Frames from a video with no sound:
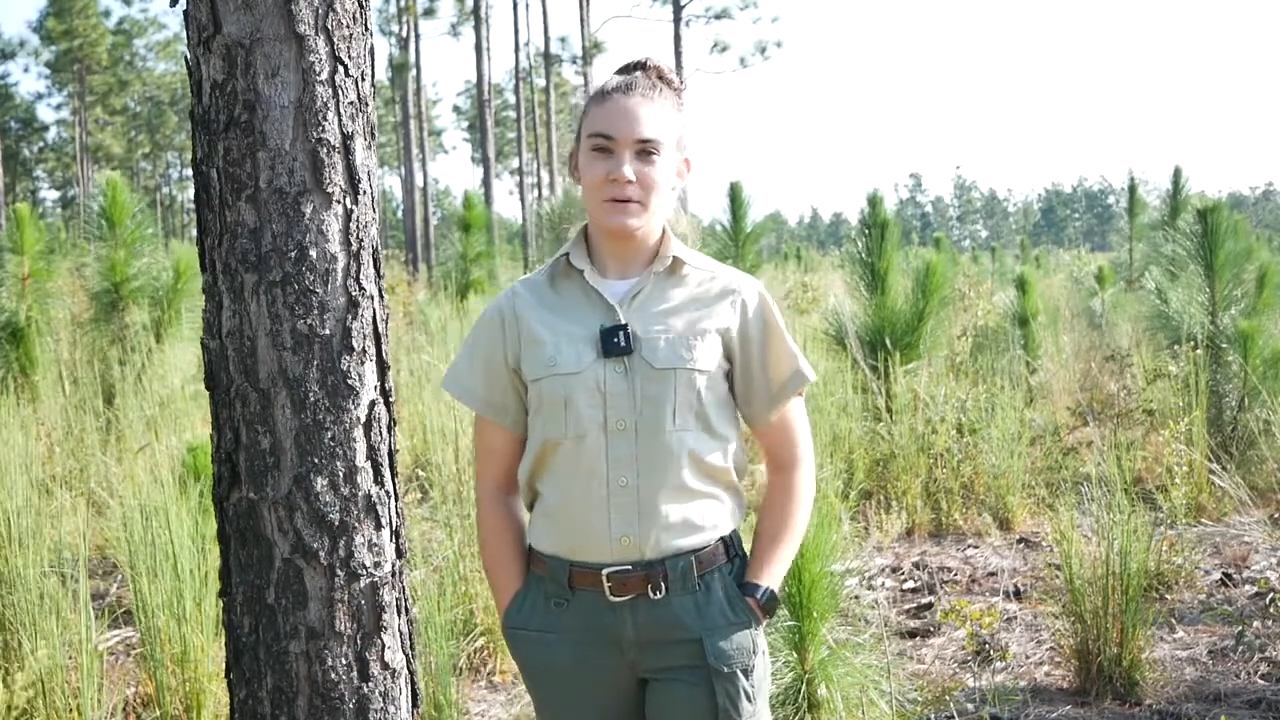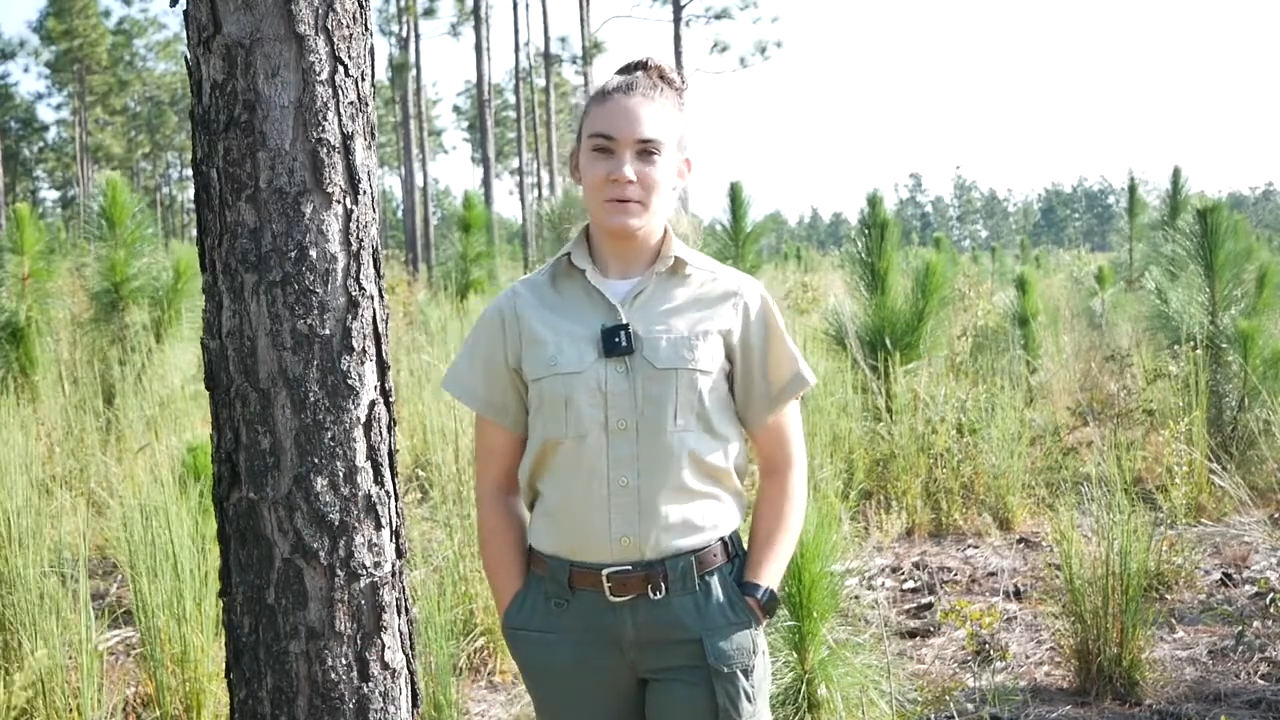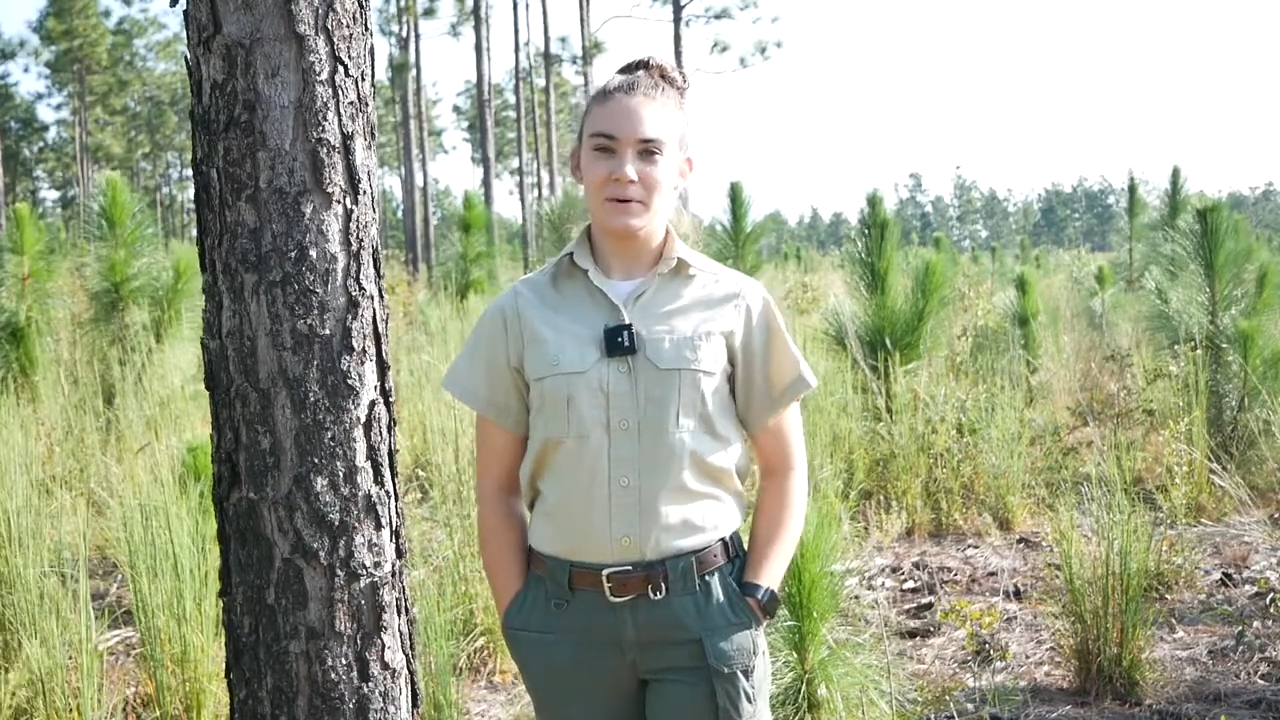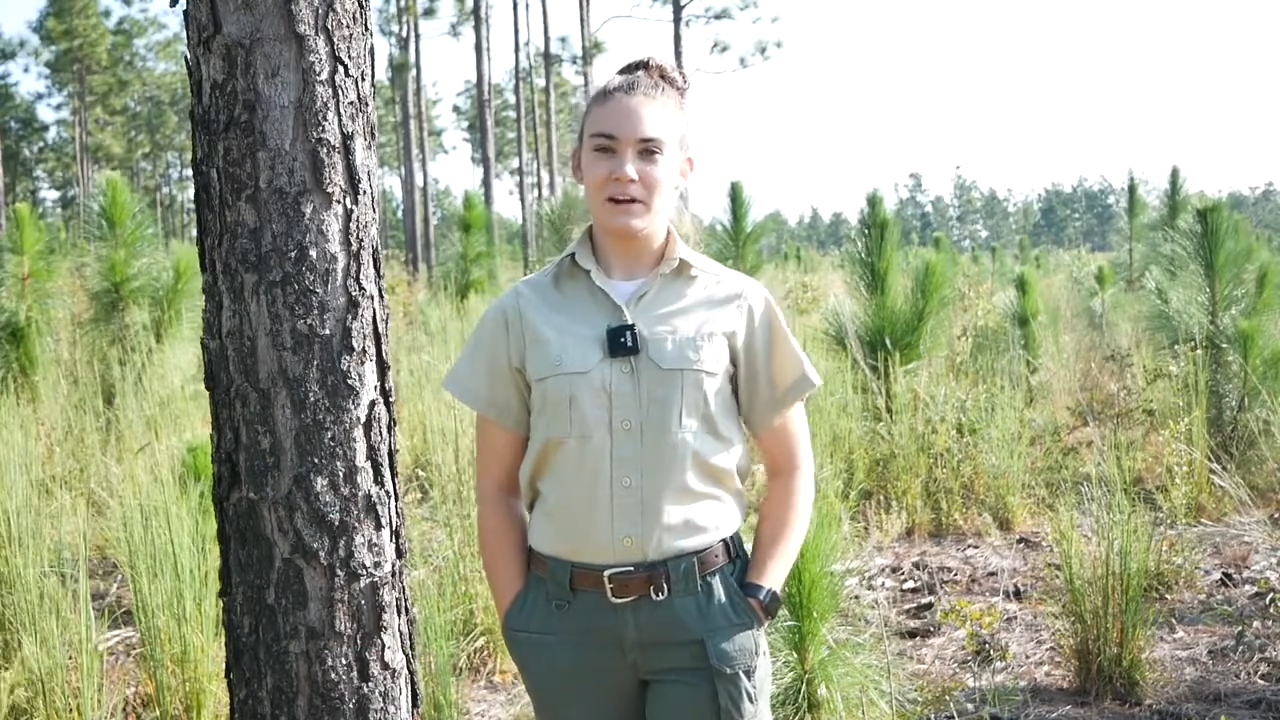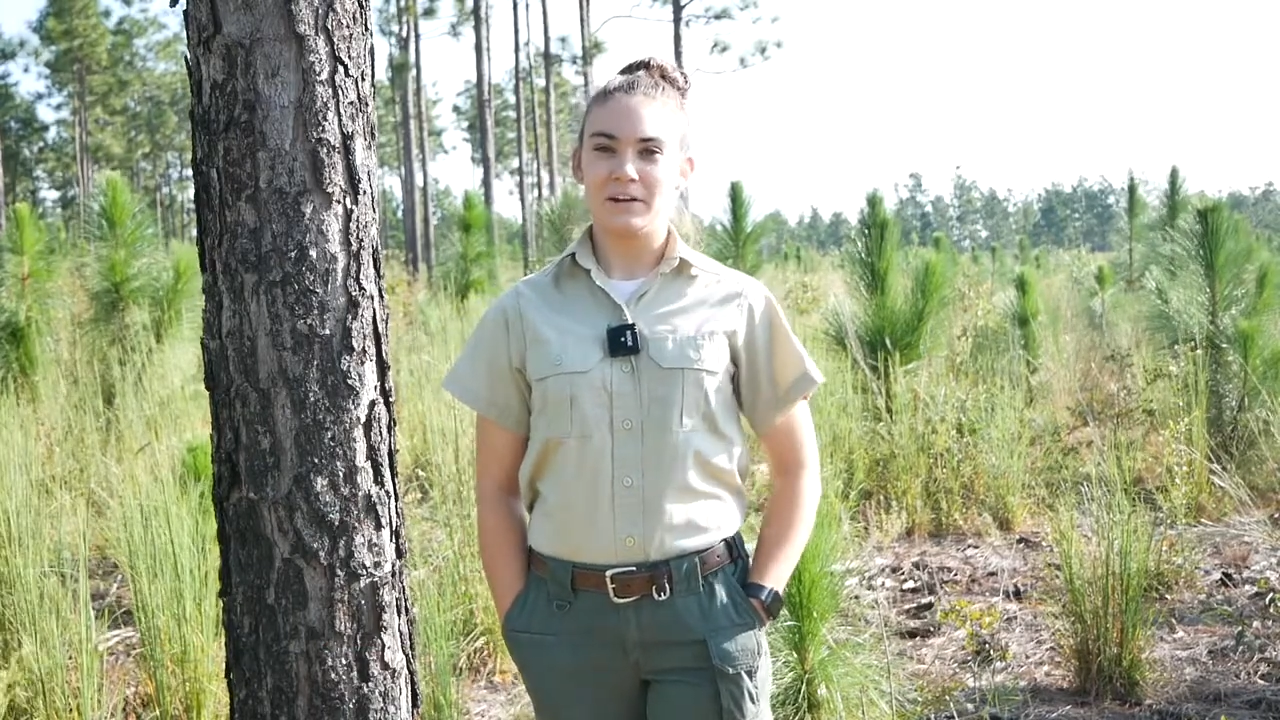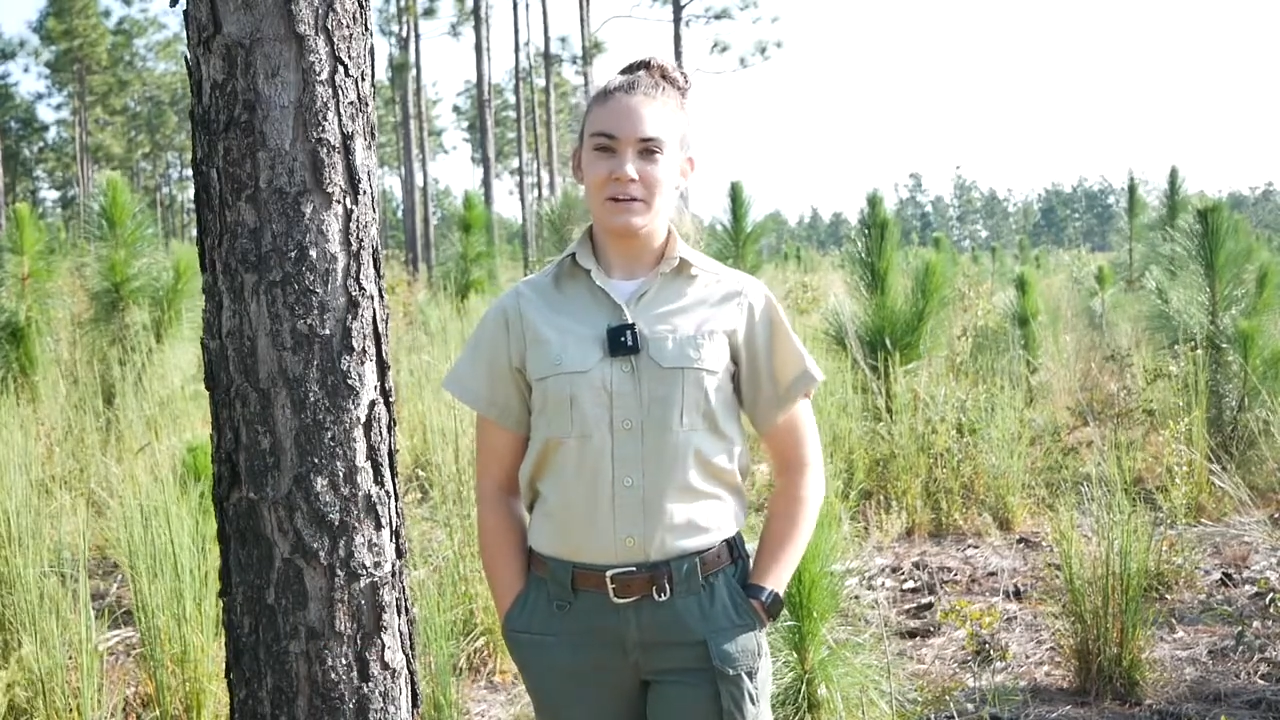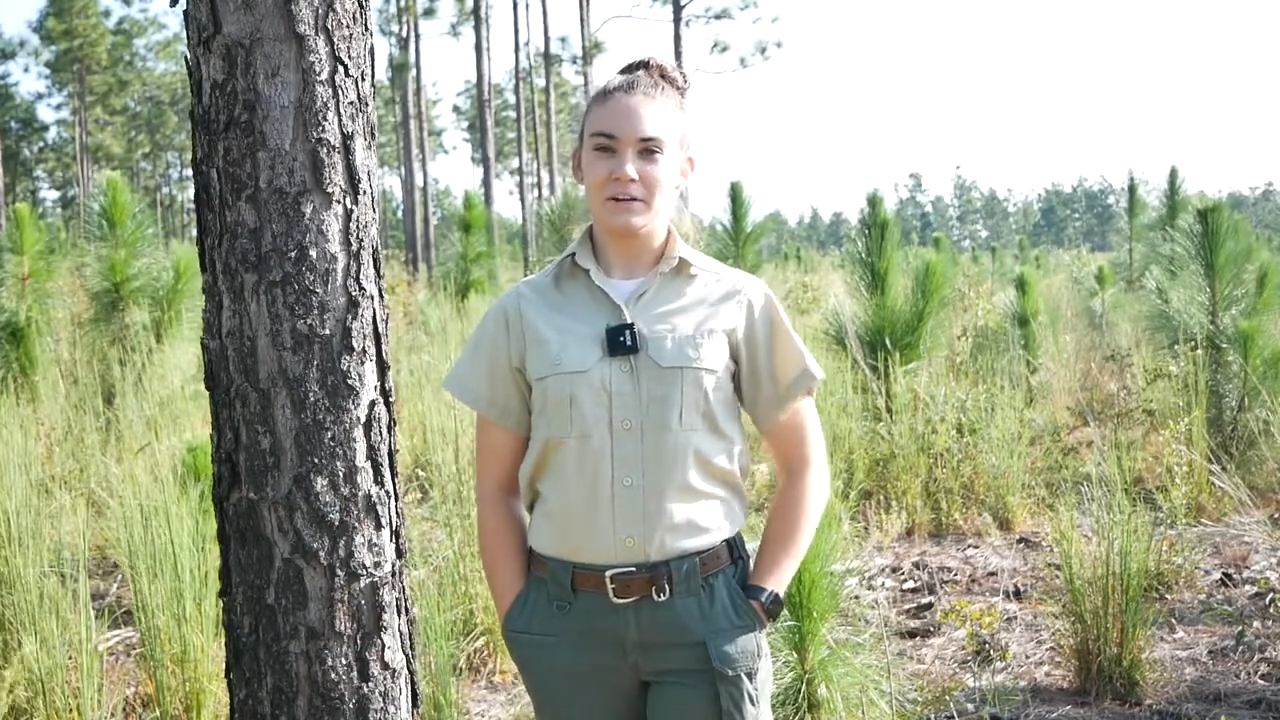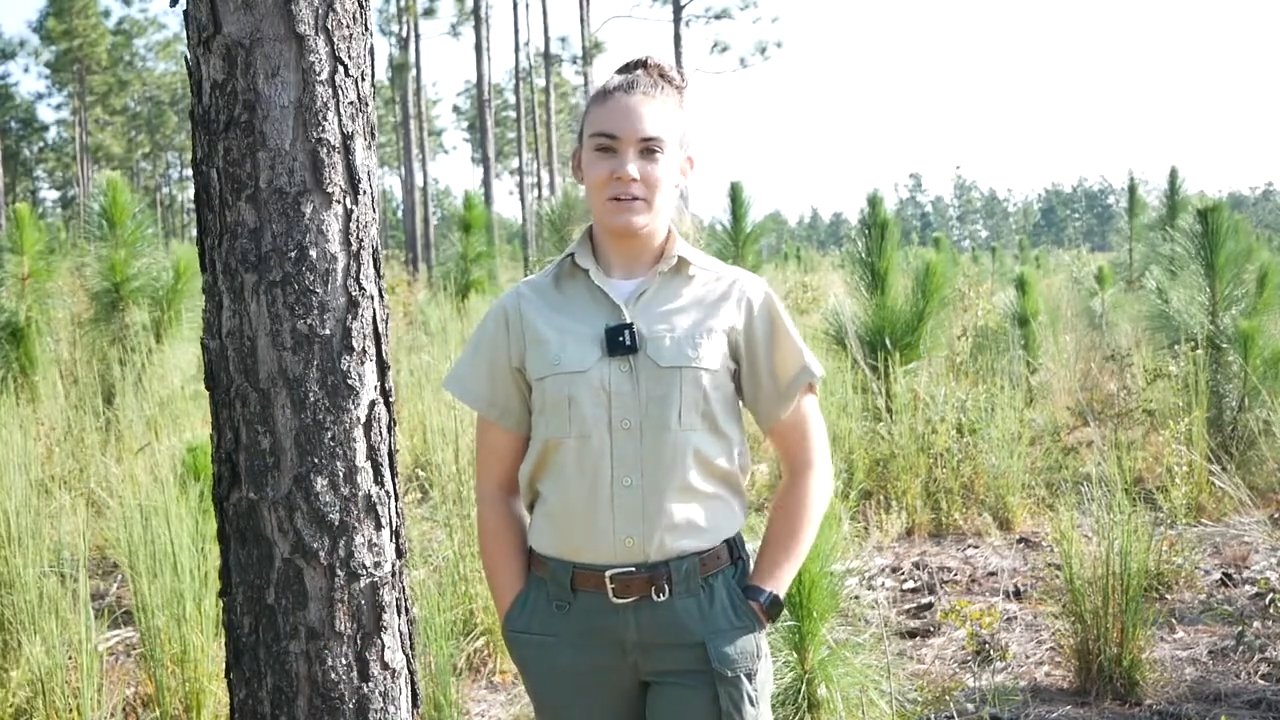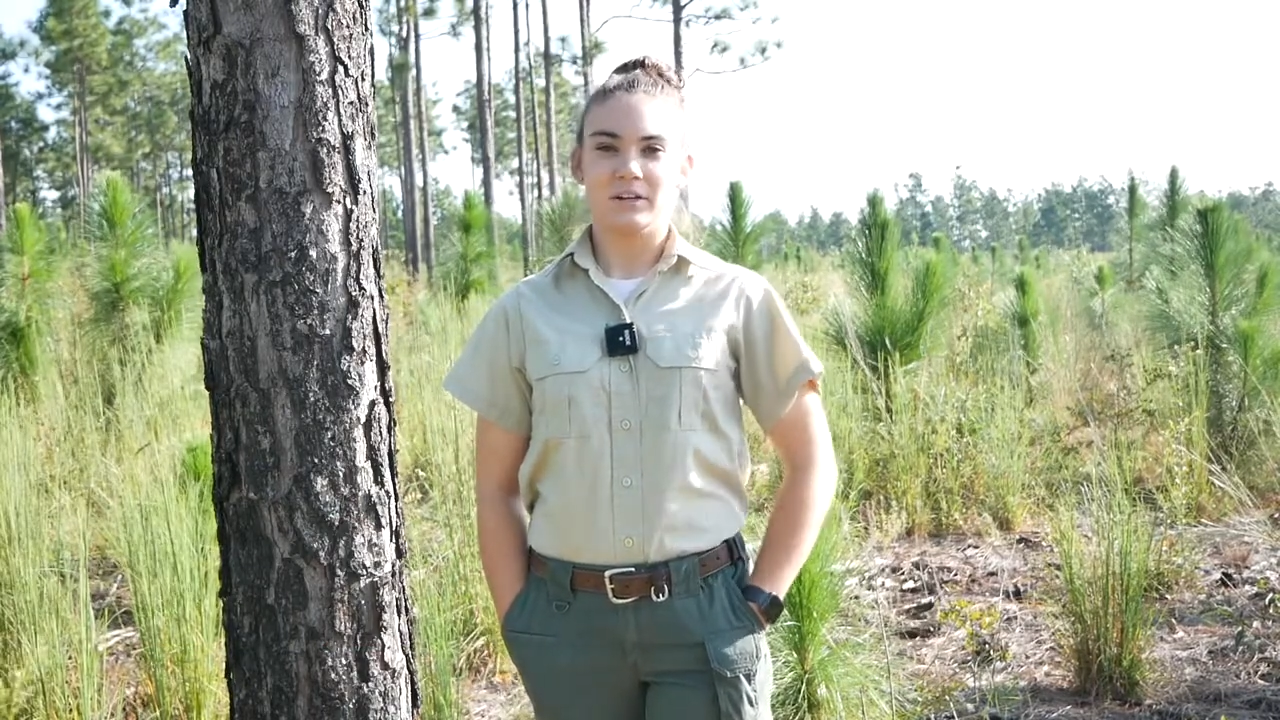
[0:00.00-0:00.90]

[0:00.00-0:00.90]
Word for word: We're out here on